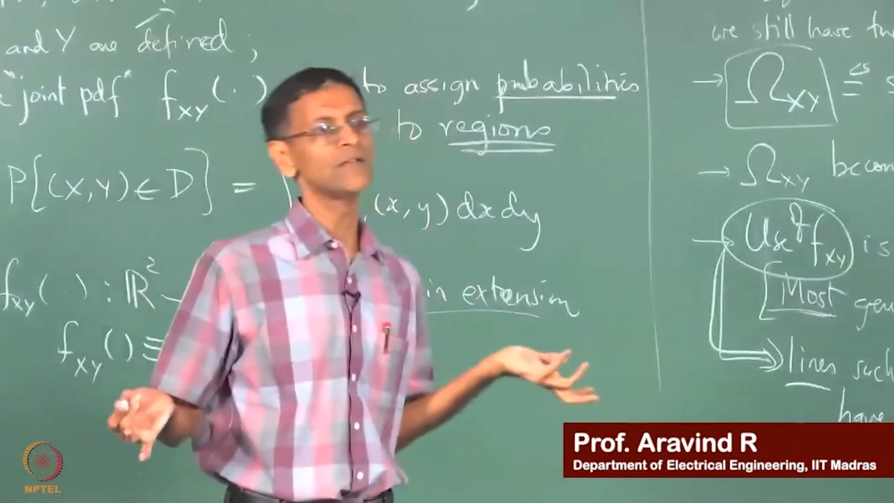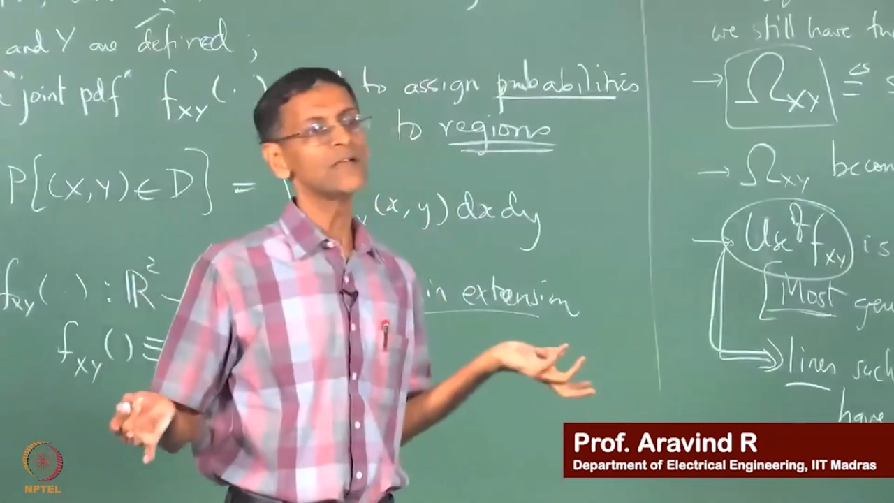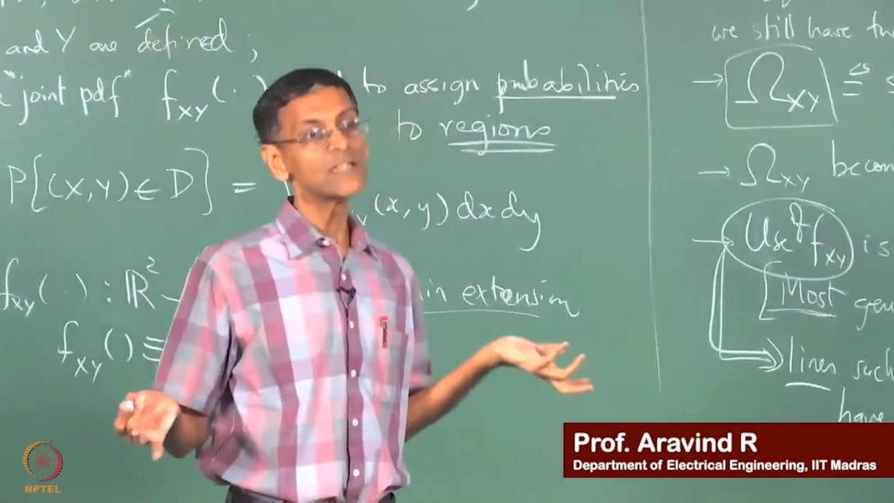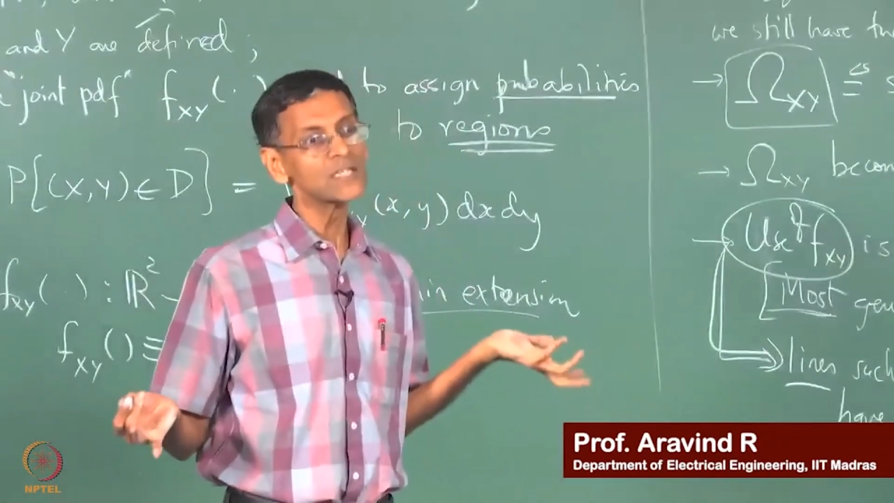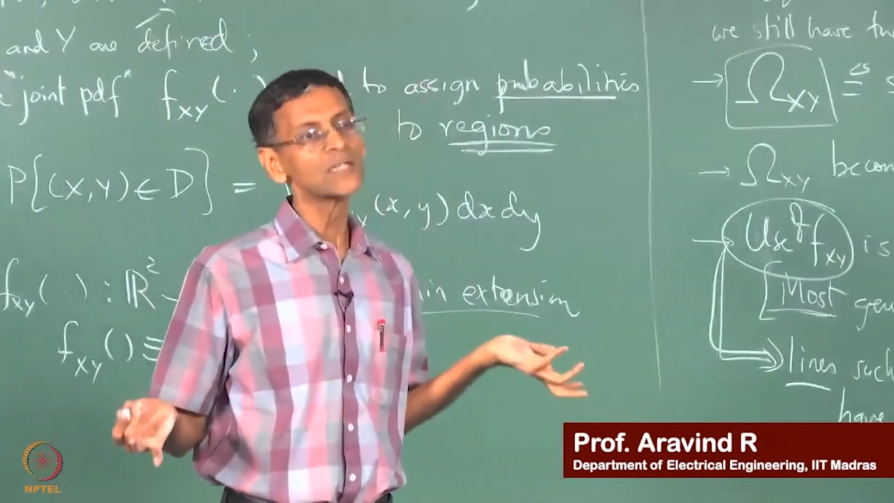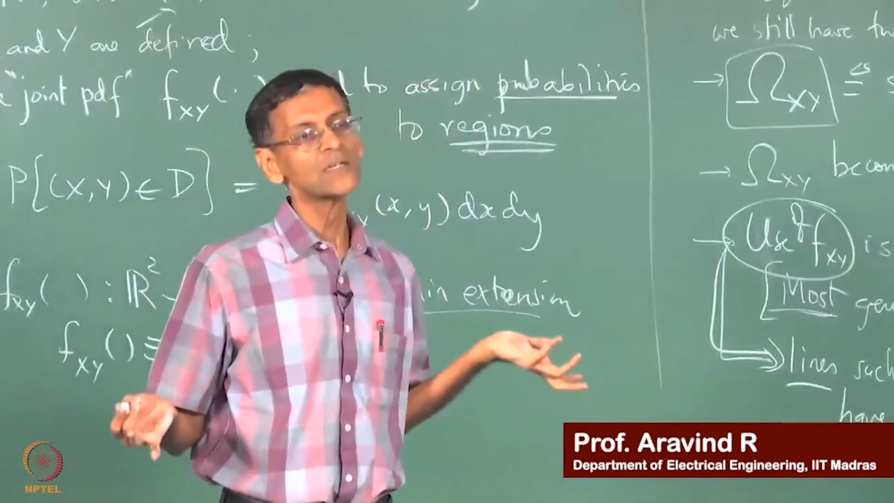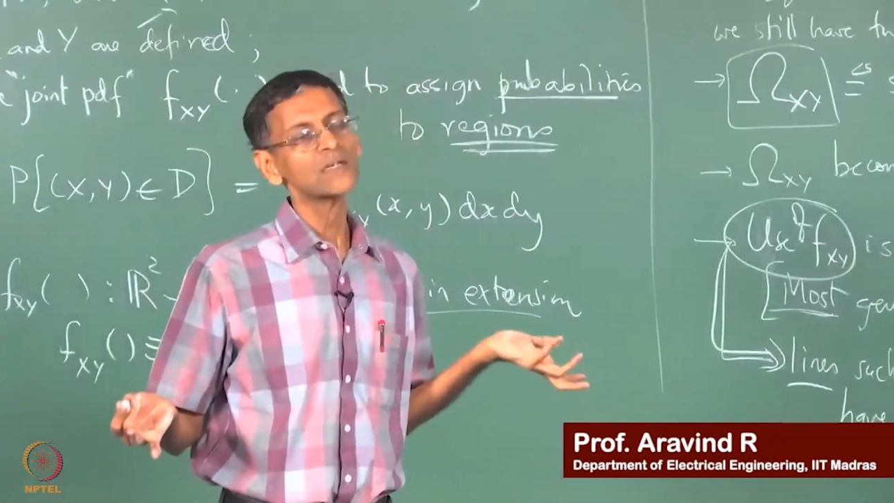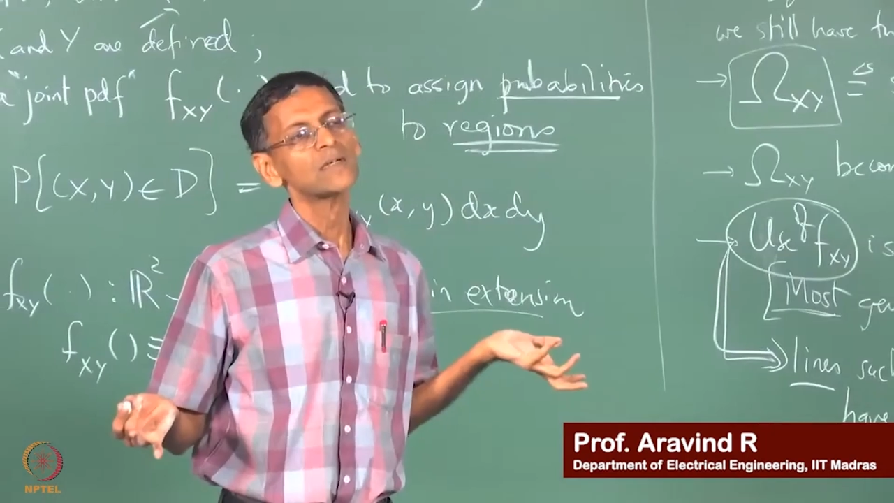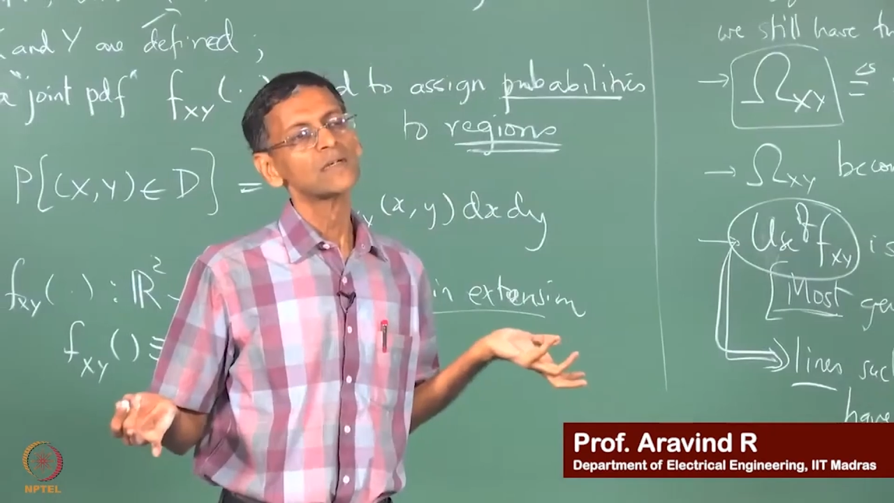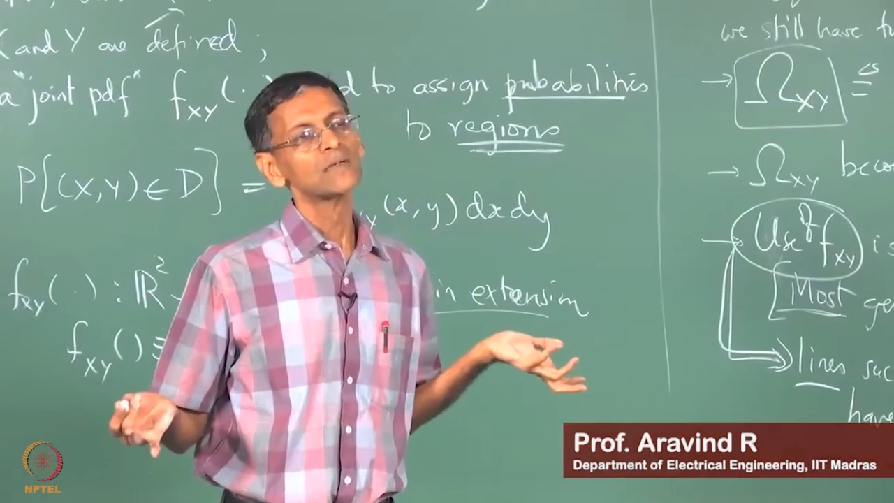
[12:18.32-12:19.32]
in which
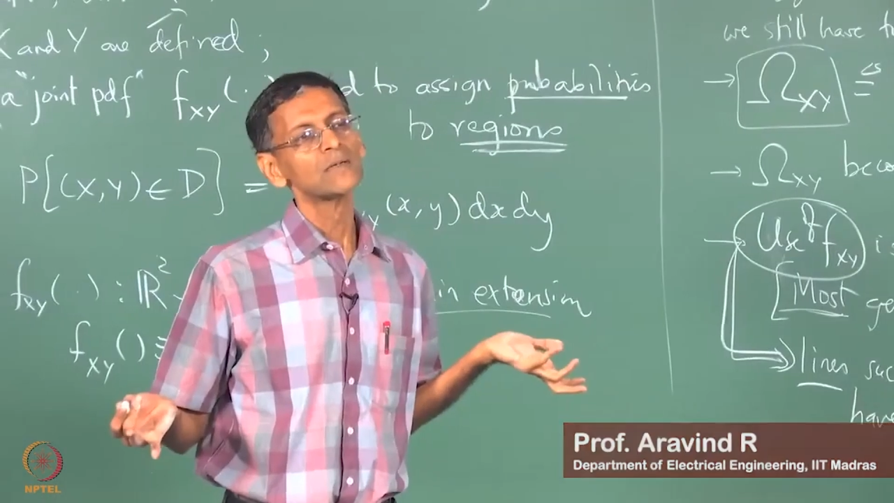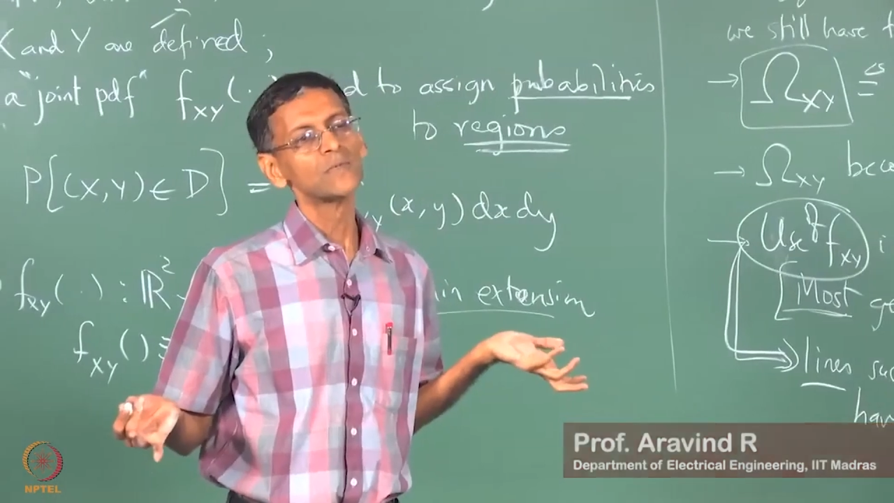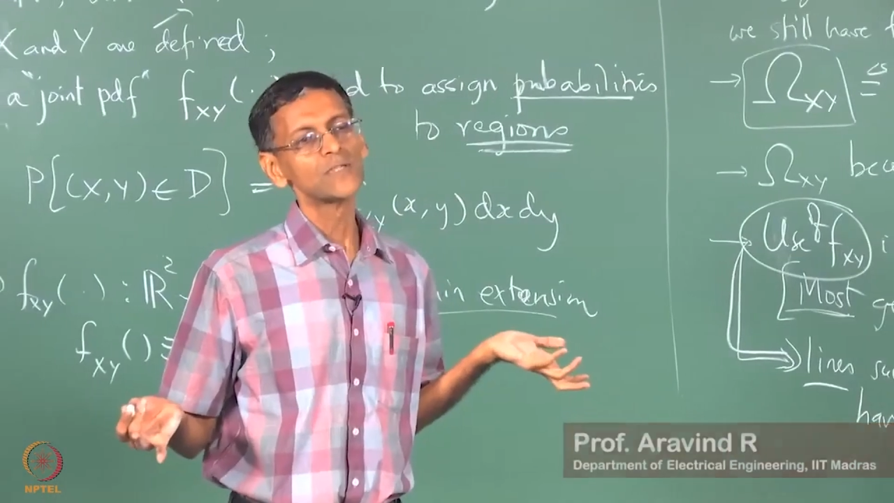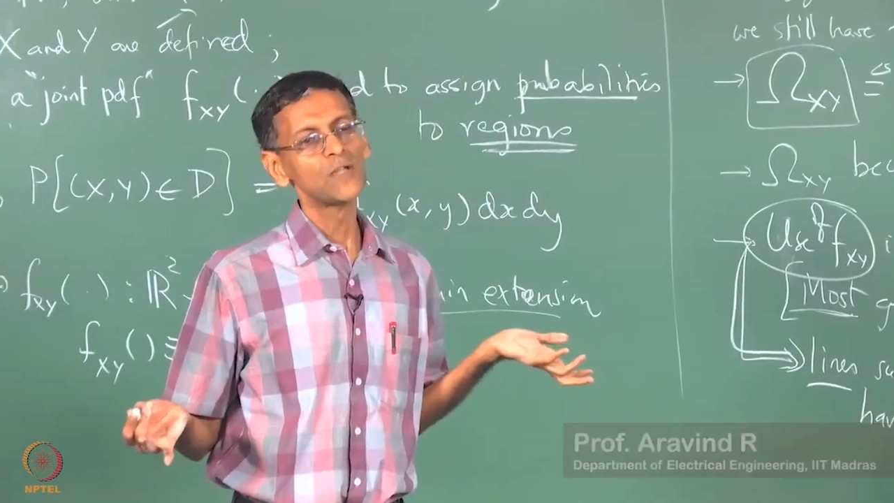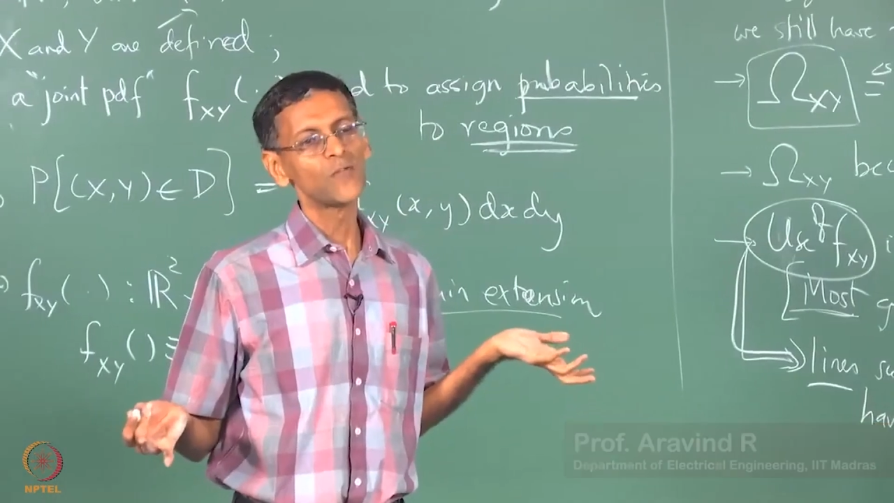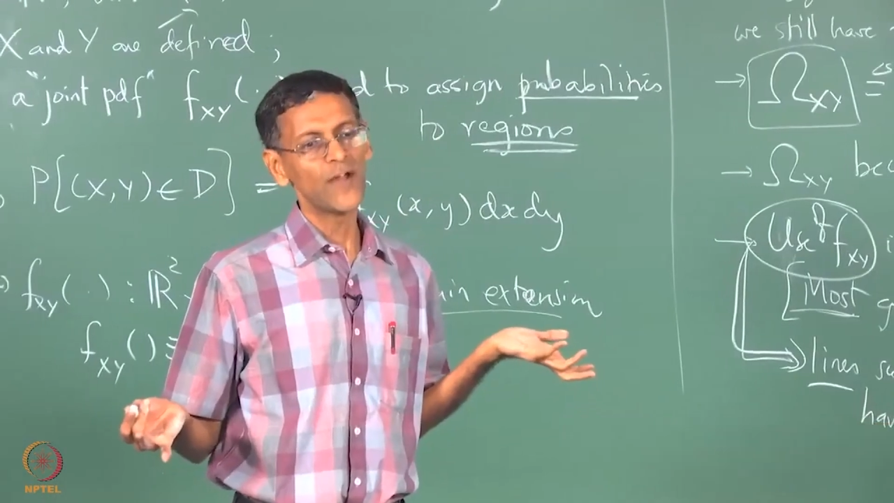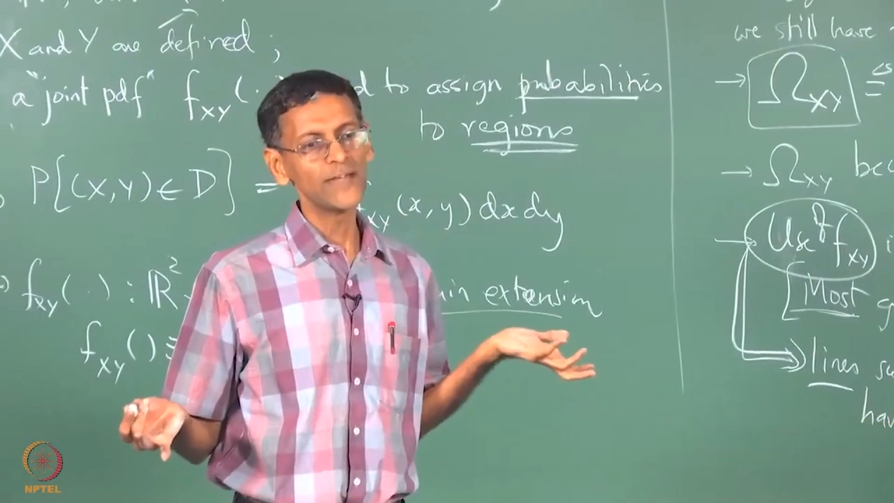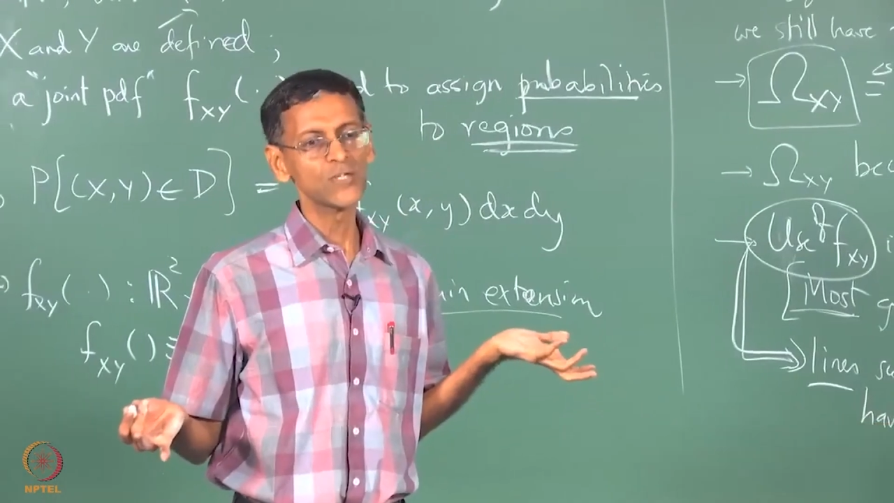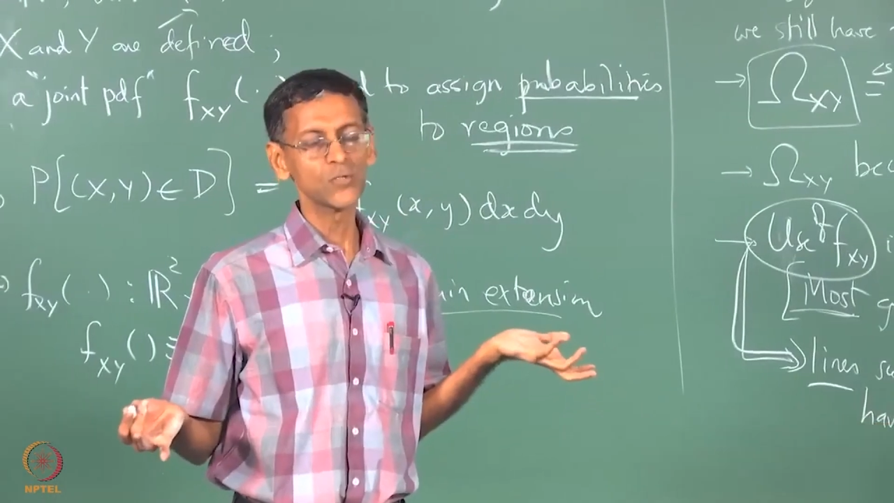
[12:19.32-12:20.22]
defines the